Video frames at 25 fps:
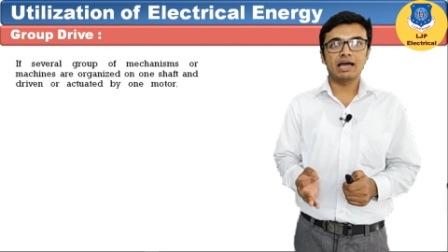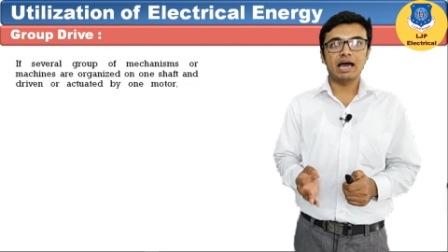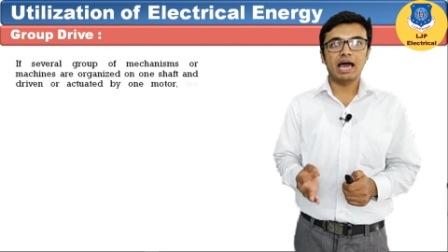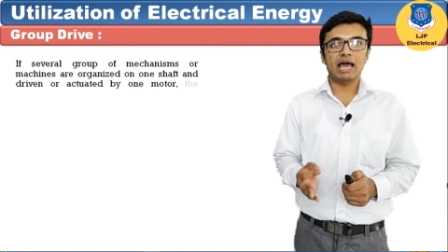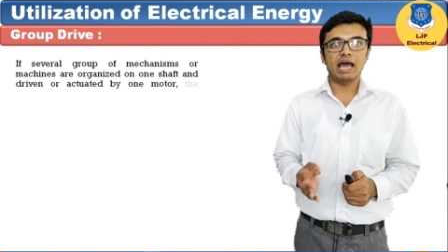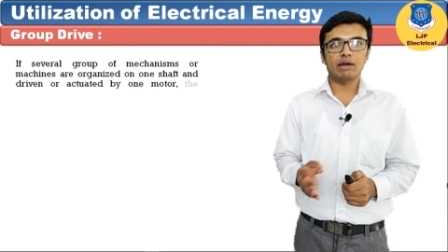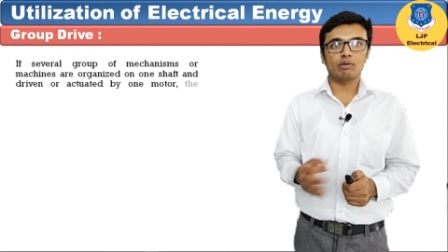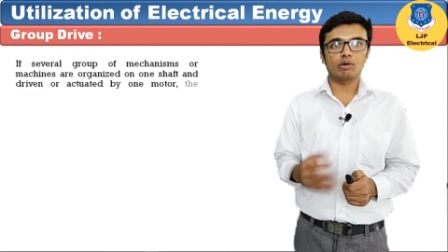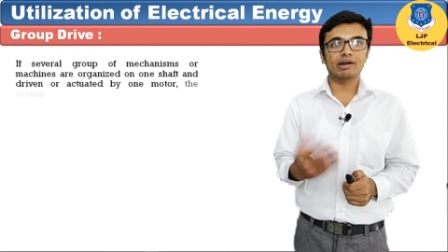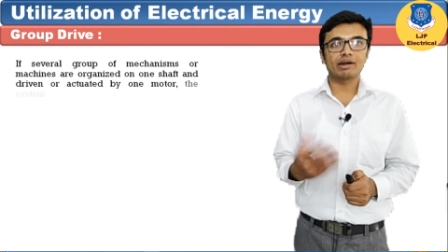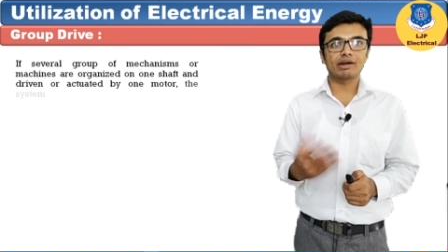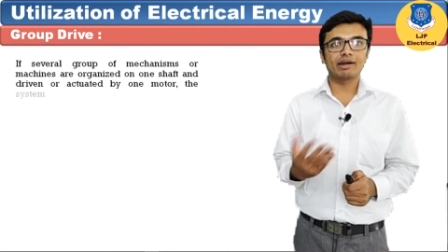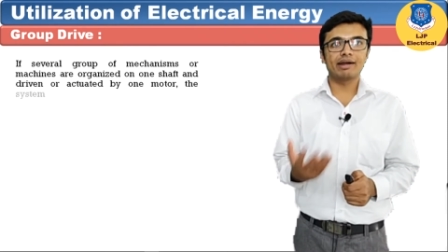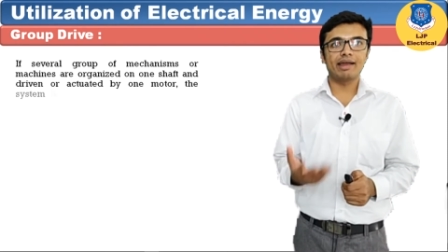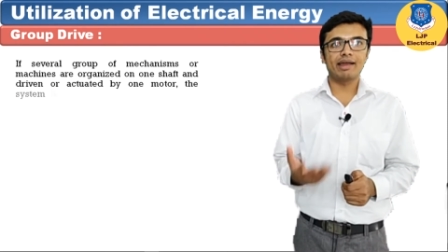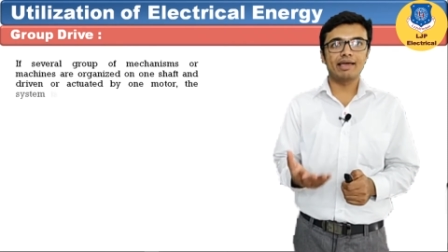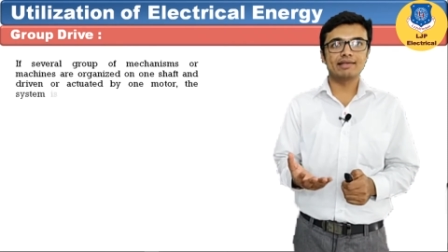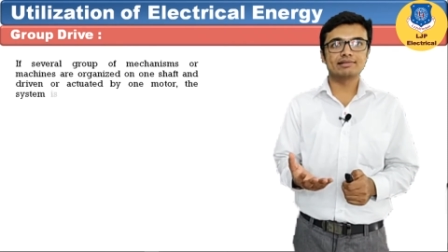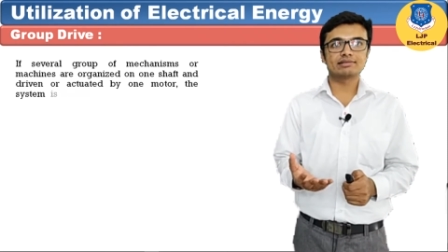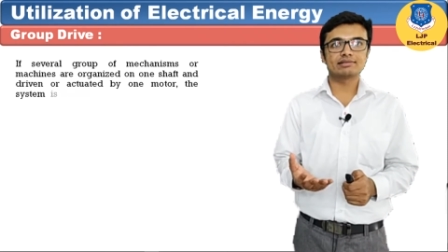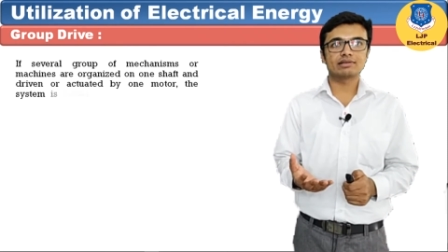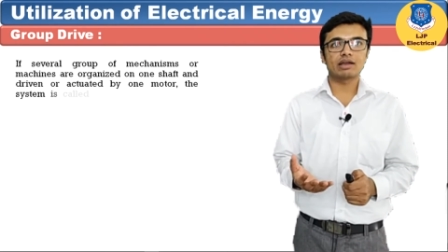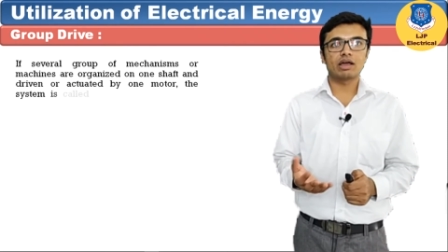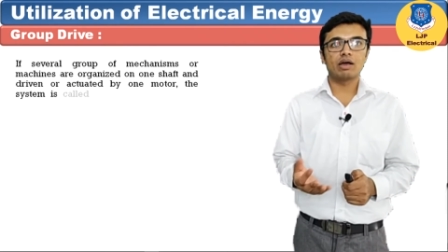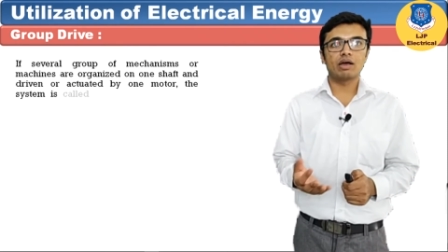are
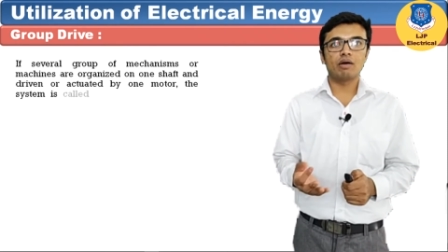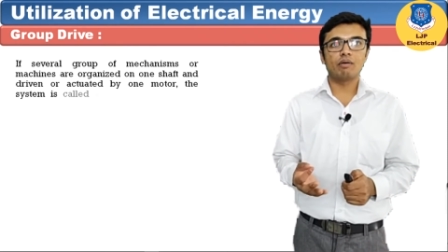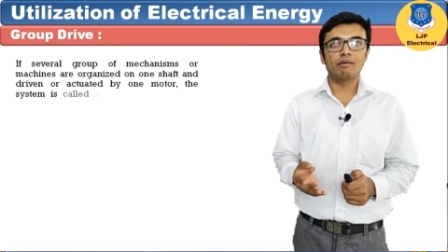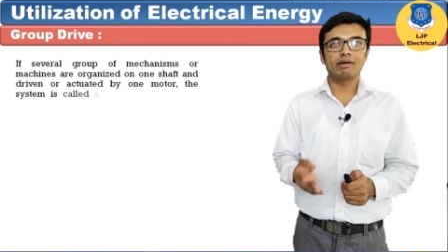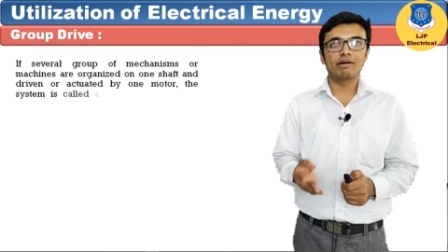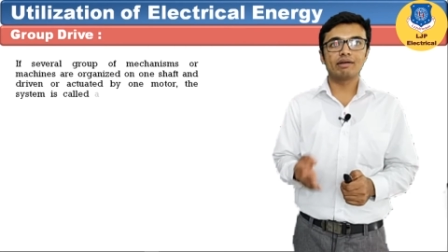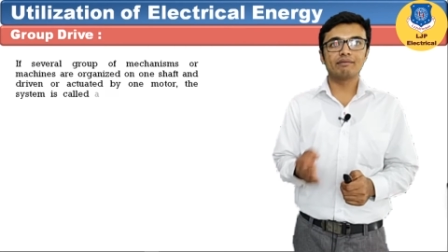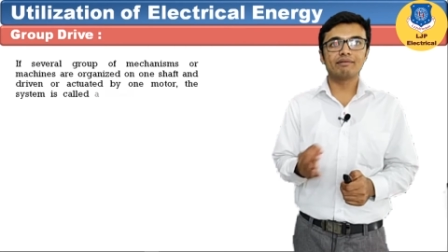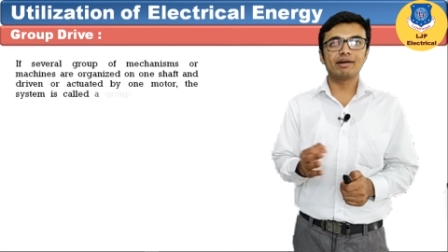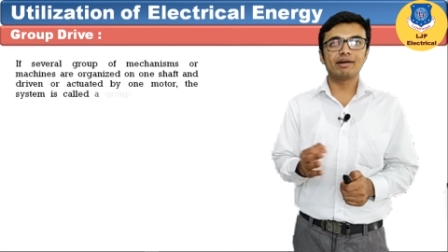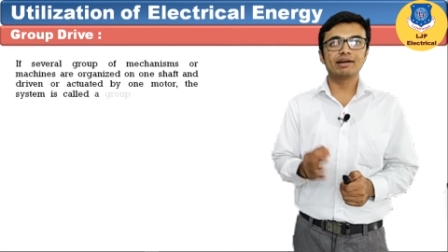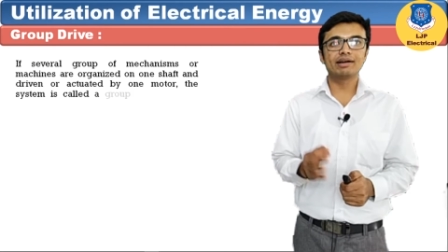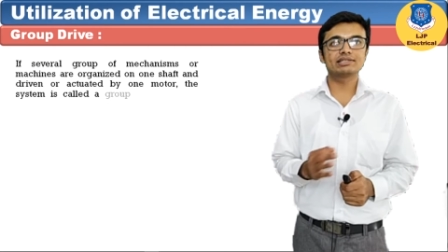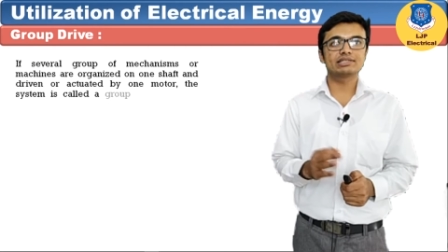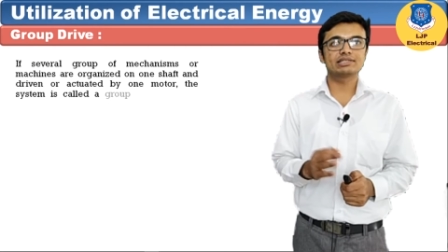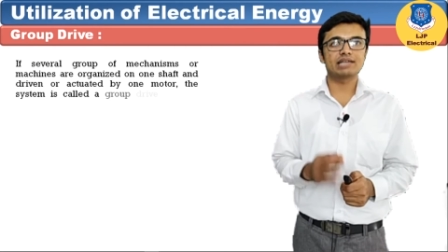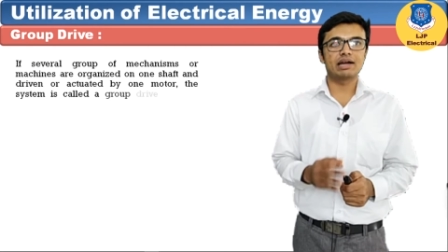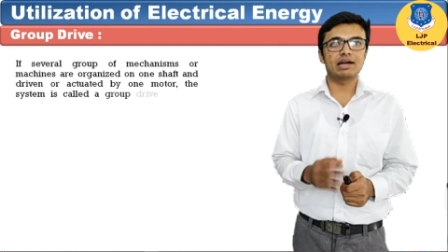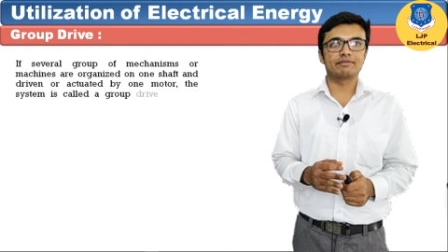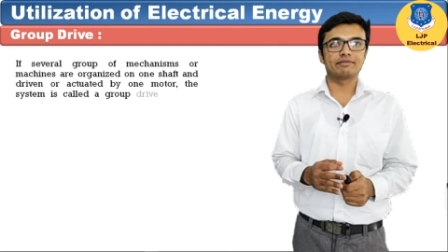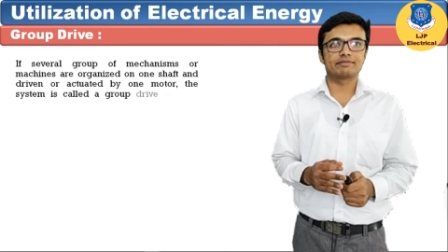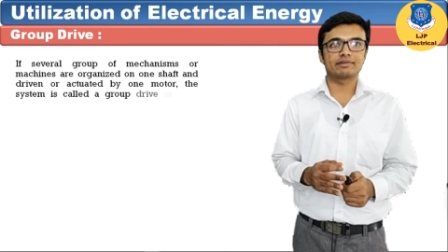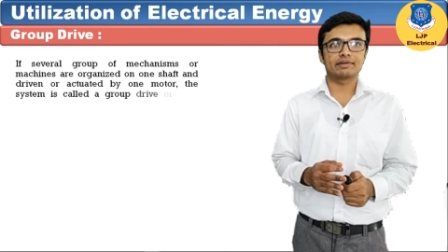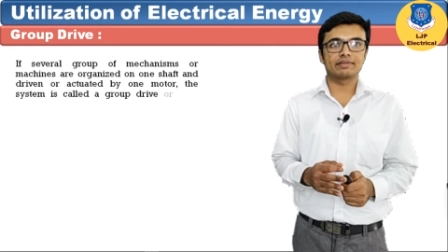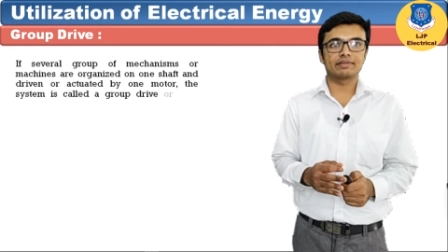organized on a one
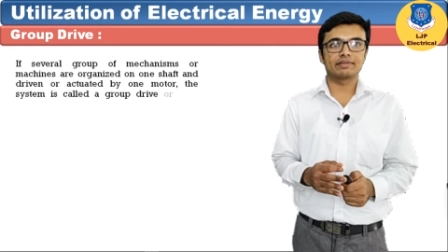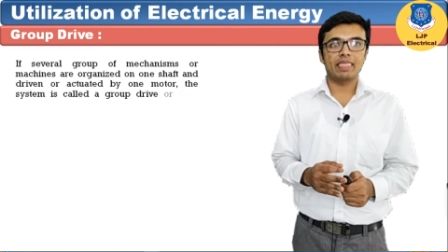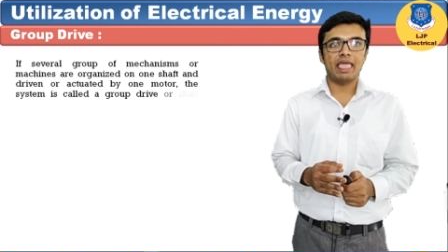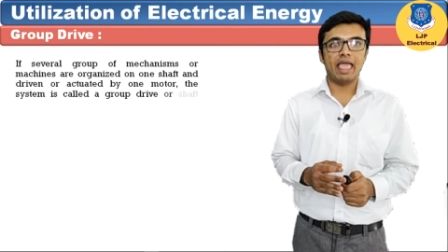shaft